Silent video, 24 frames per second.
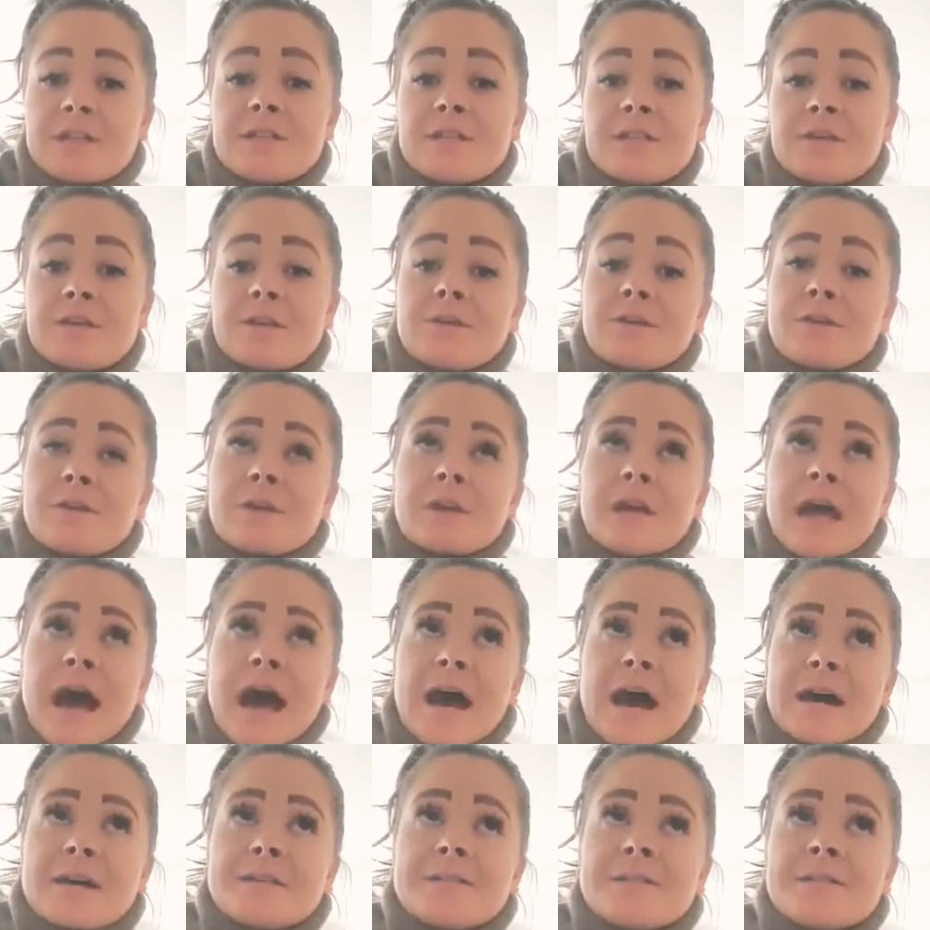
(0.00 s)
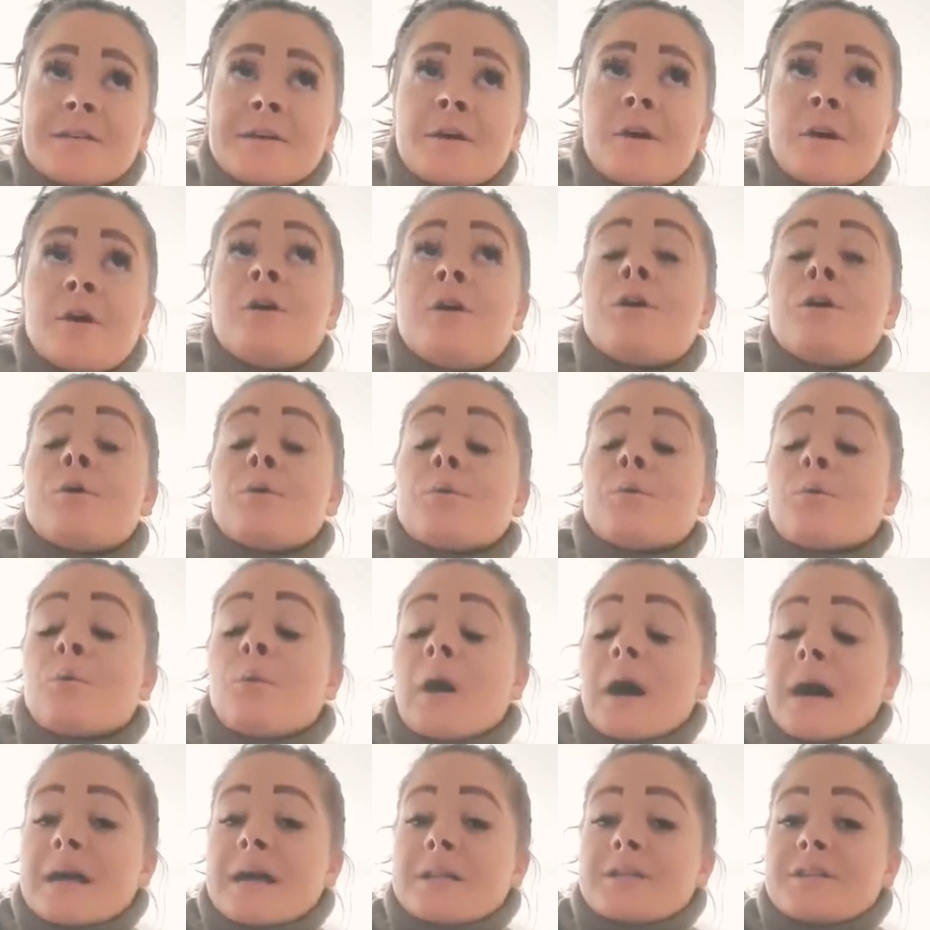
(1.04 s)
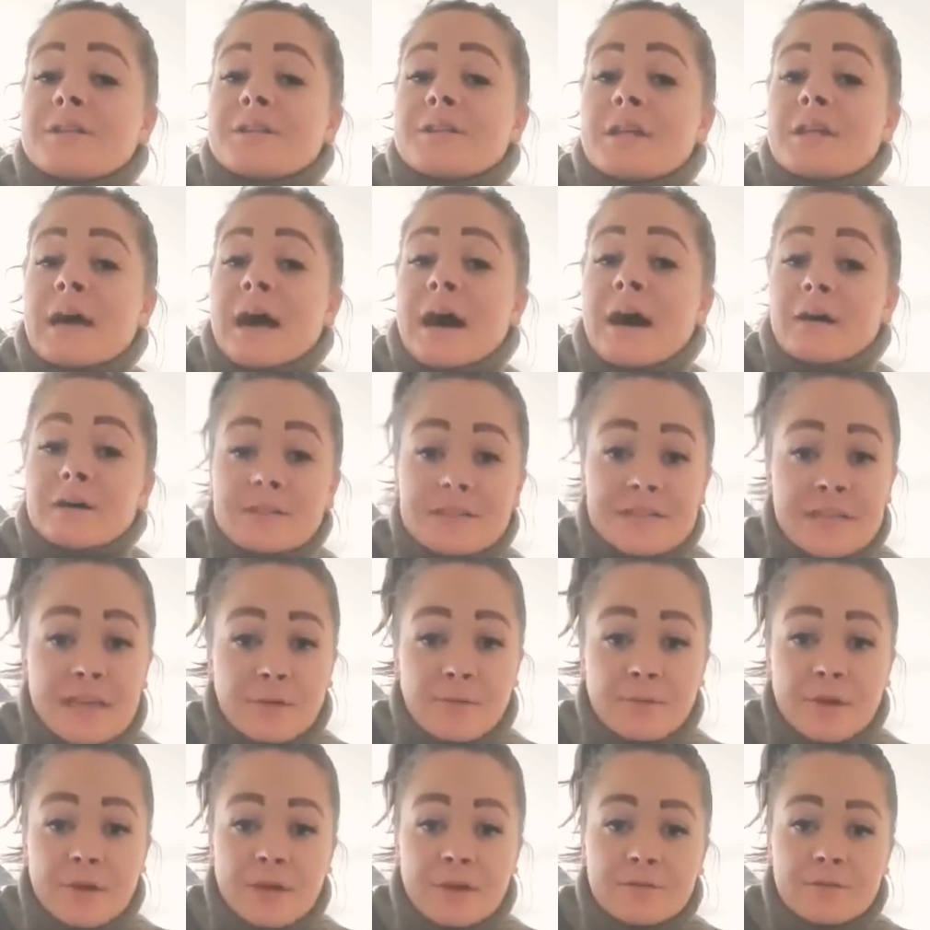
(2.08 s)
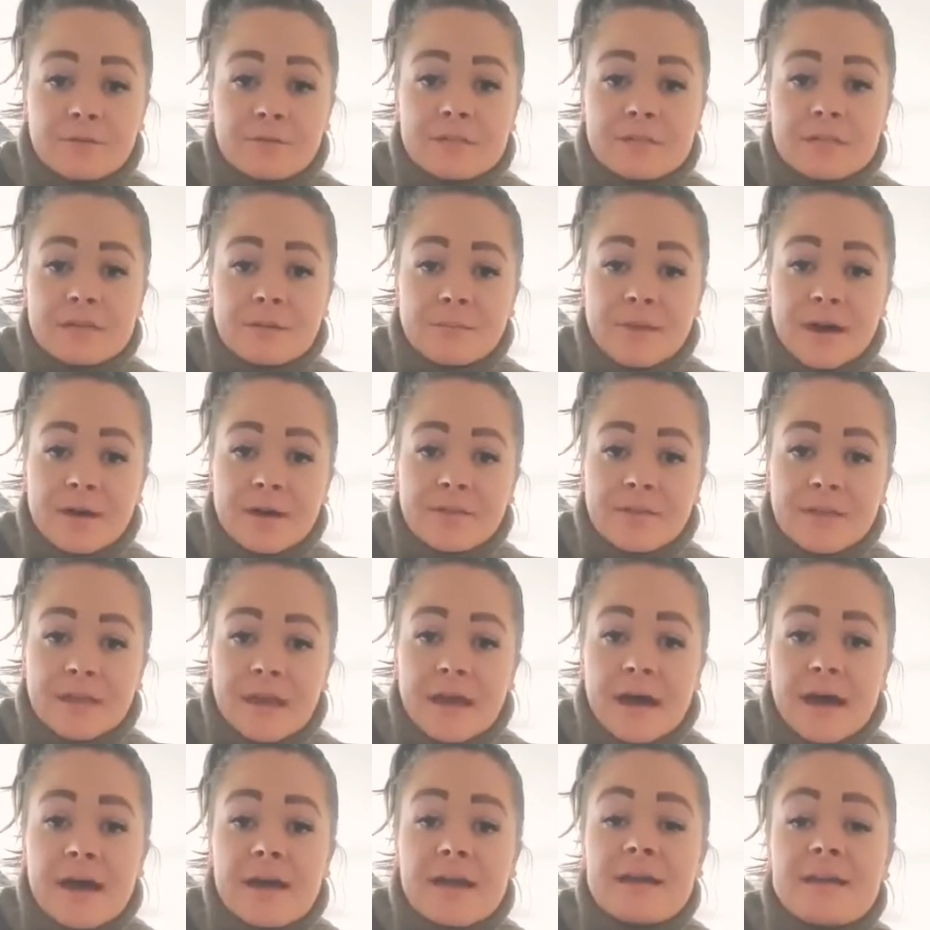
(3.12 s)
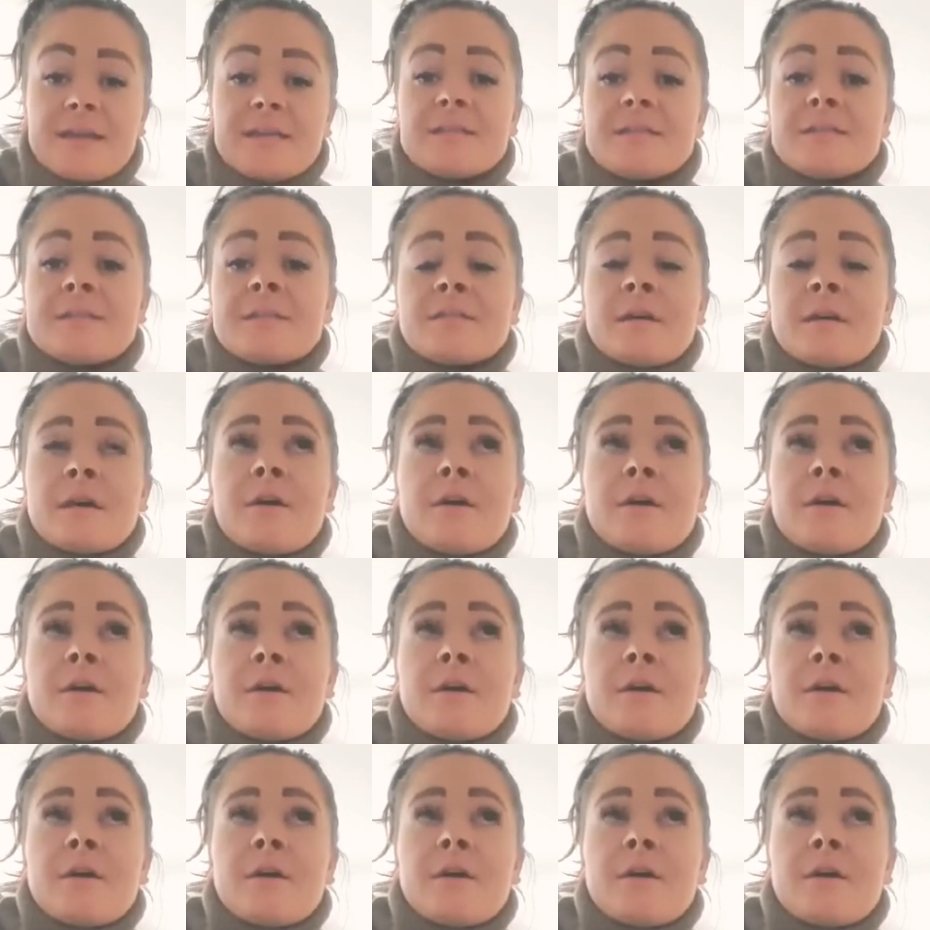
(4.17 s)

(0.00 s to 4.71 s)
So you could ask, what else can we use to melt the ice?